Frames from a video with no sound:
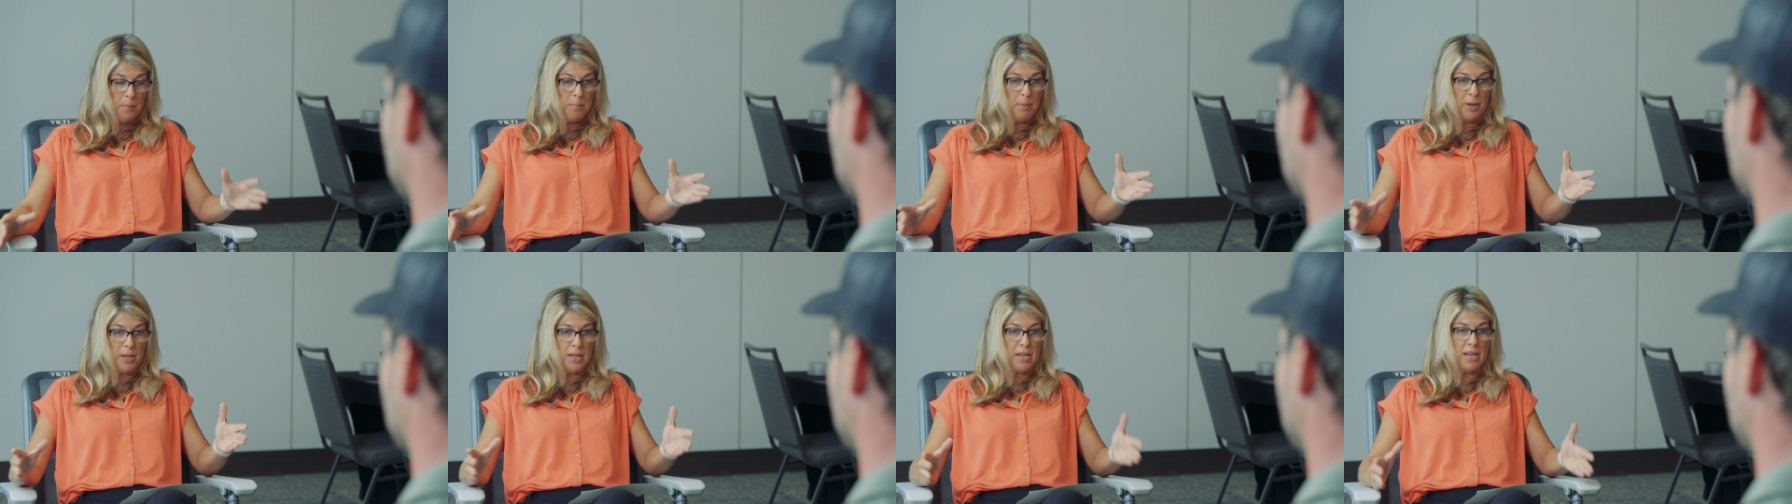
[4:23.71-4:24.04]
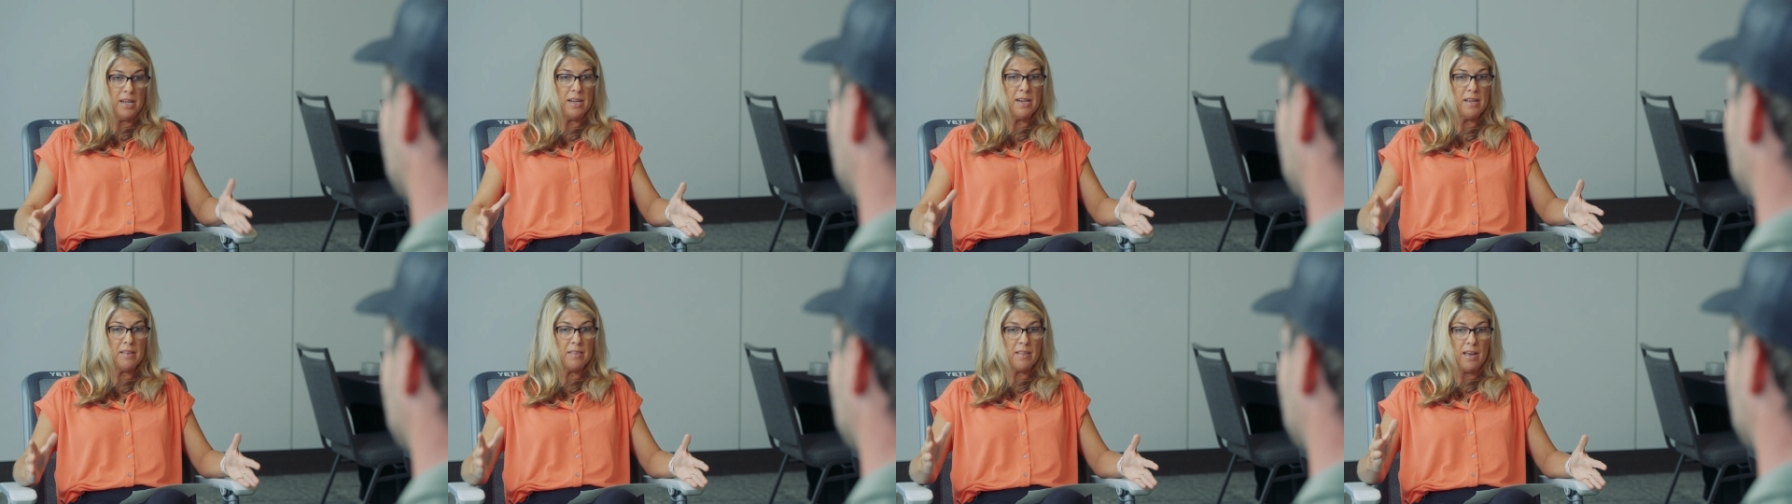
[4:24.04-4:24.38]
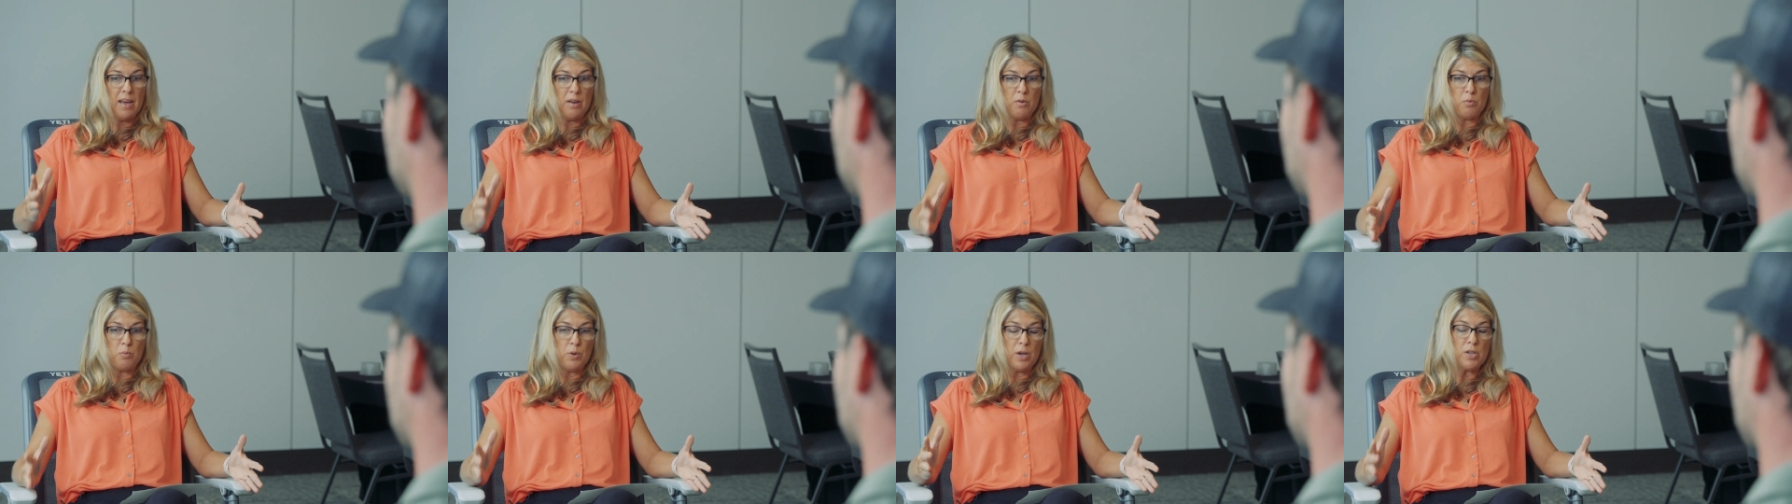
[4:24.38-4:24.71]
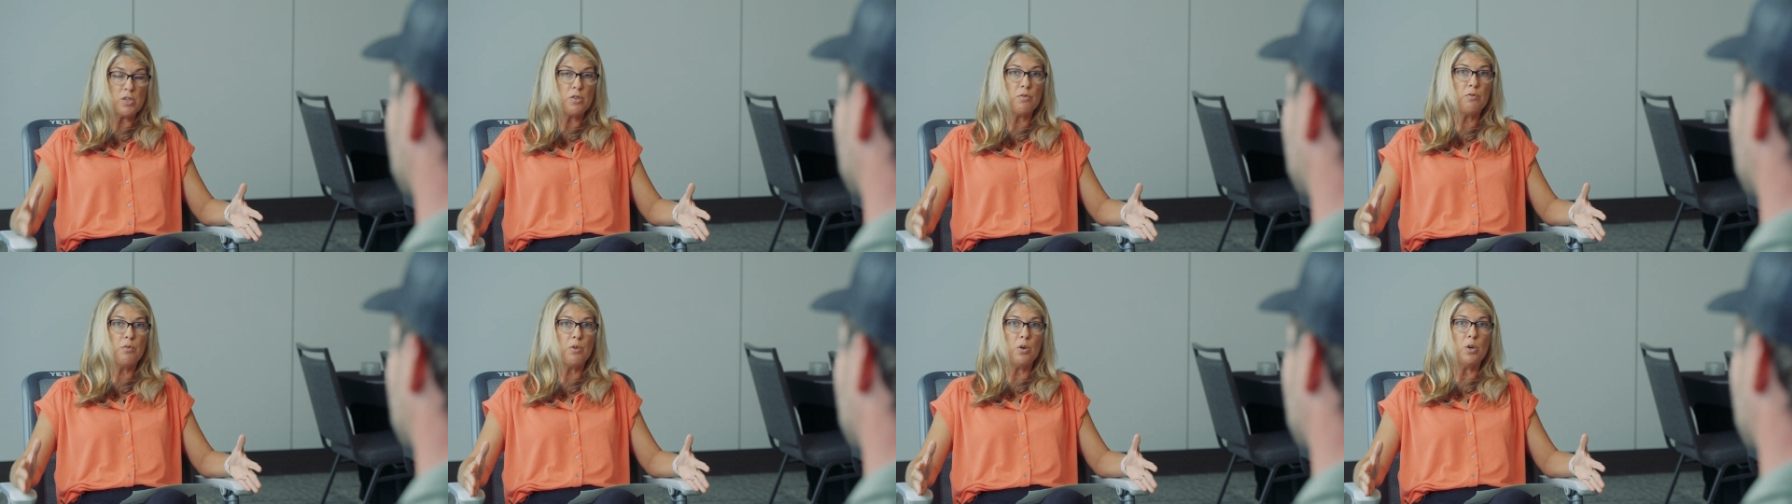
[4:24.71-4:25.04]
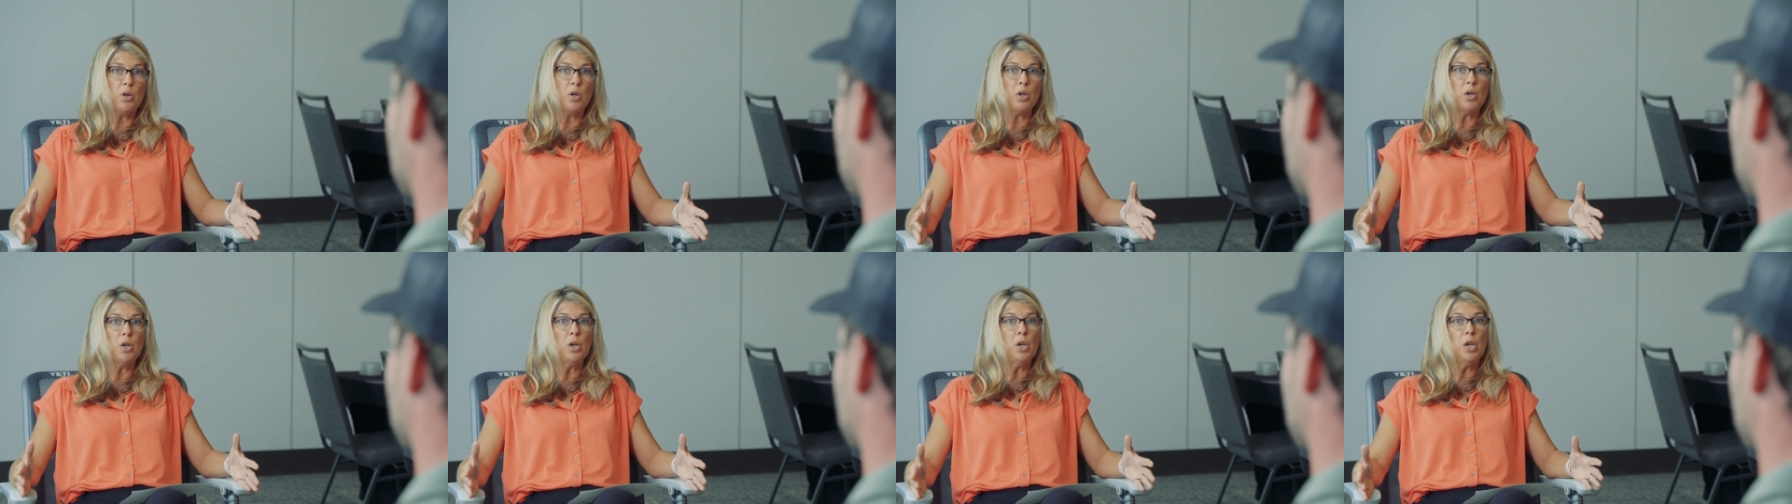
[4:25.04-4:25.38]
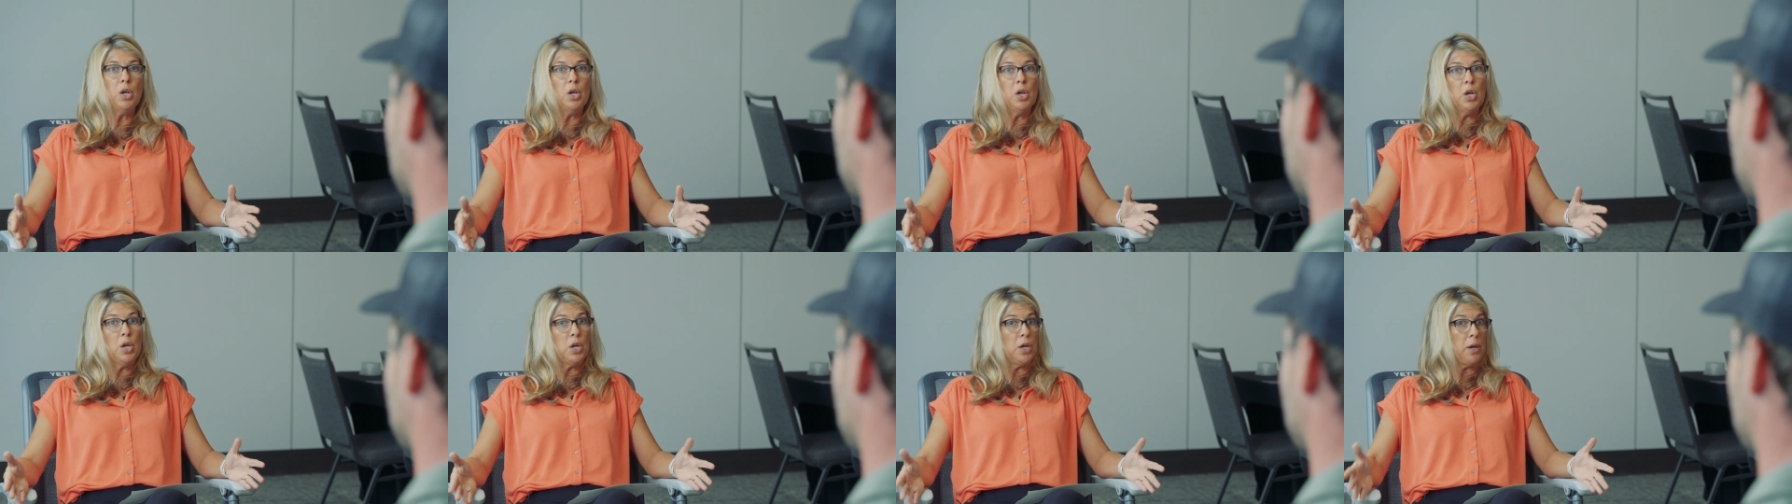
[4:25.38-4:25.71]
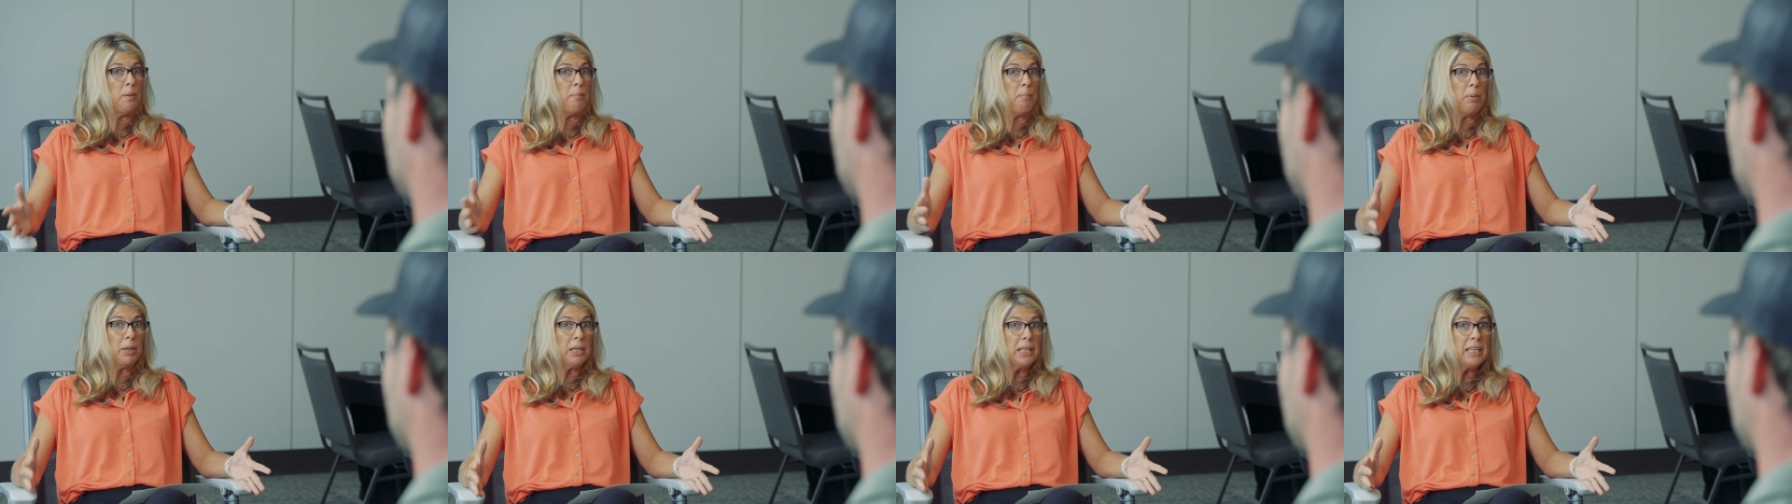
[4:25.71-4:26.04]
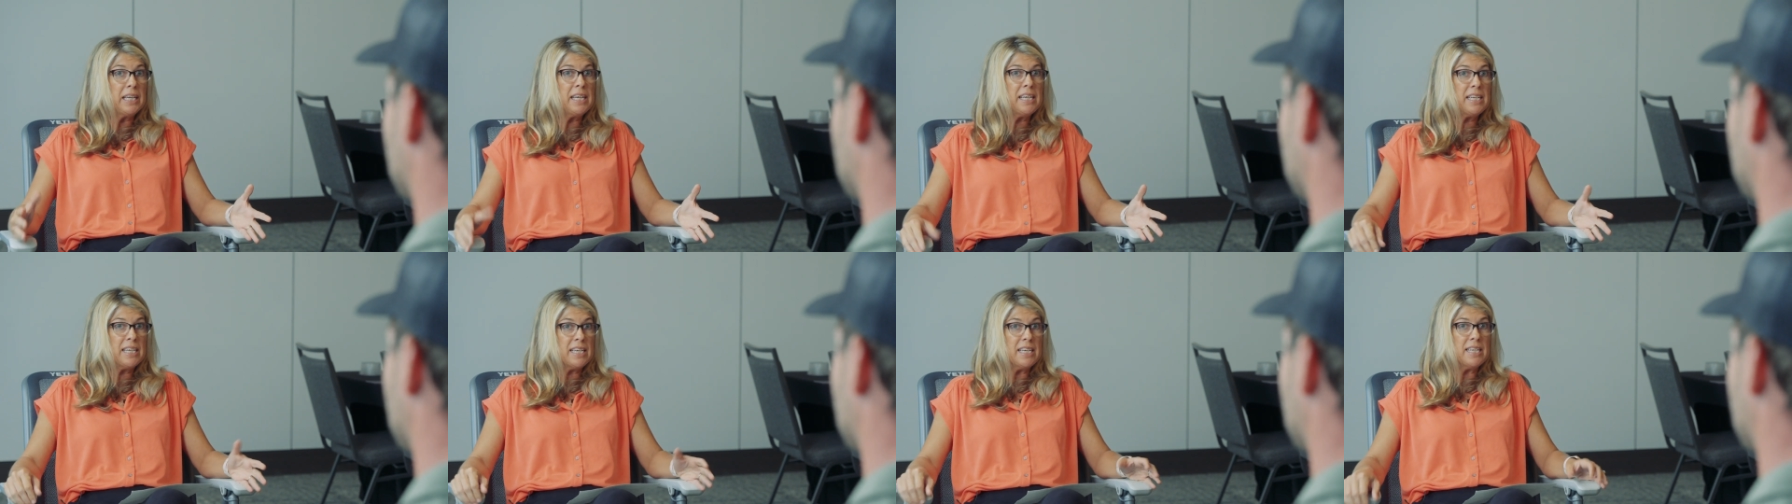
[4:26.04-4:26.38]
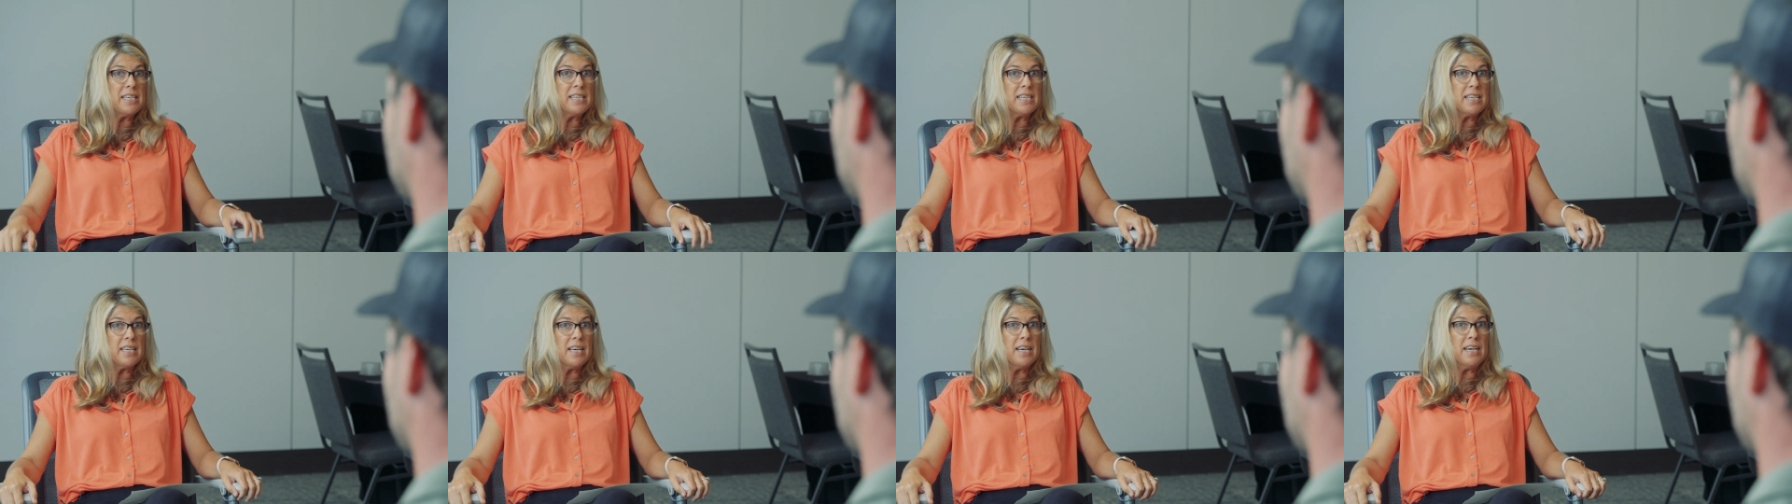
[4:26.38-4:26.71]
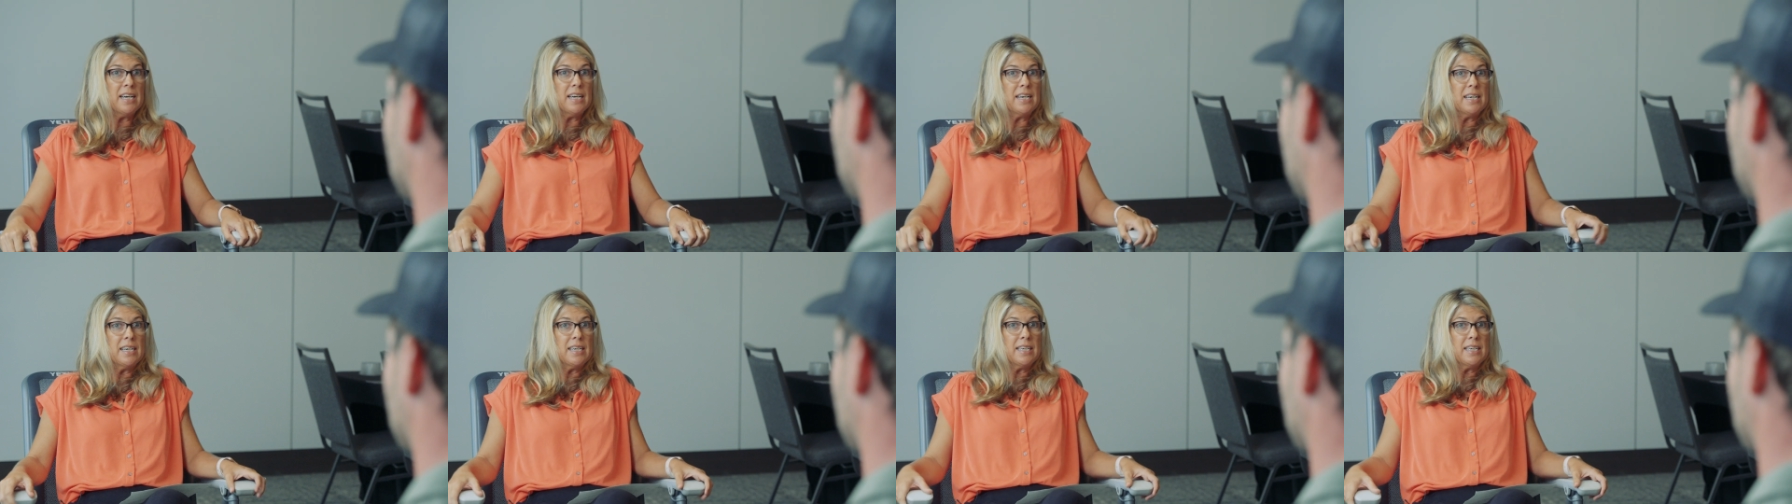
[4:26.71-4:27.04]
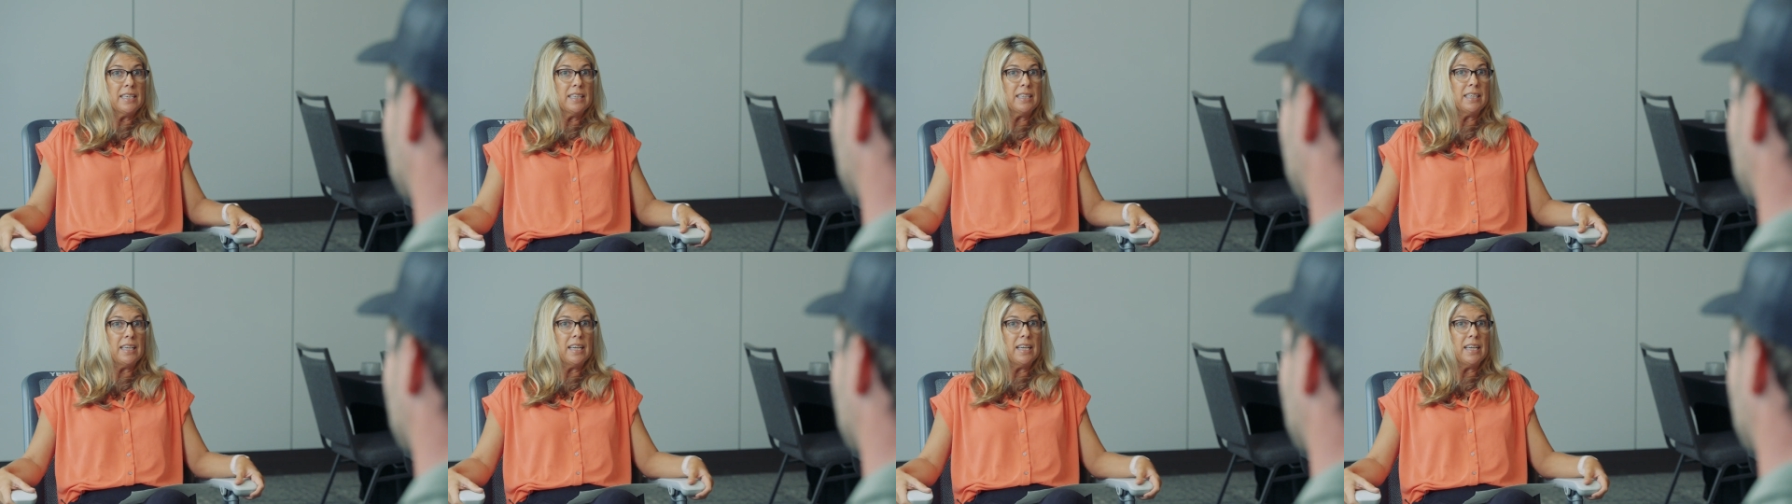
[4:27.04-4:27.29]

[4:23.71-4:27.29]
But getting that reservoir completed uh,